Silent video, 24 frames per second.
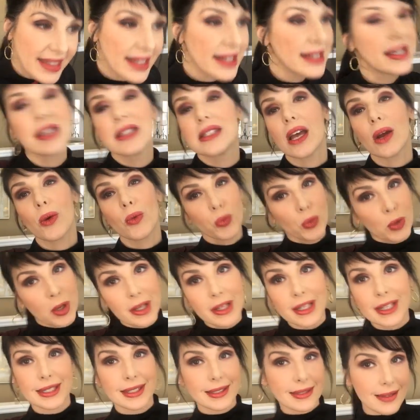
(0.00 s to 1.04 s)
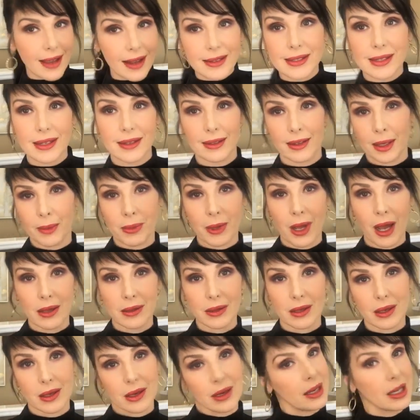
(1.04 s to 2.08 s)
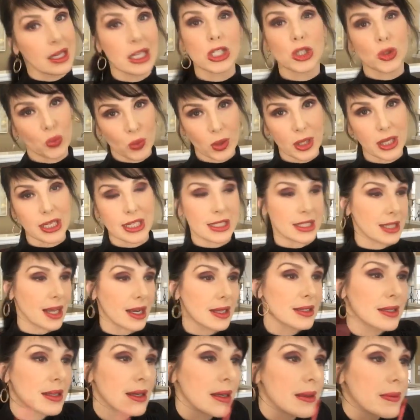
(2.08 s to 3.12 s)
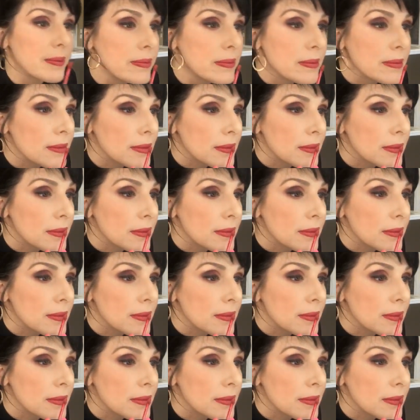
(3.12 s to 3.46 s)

This is a really sexy lip color. It is really sexy.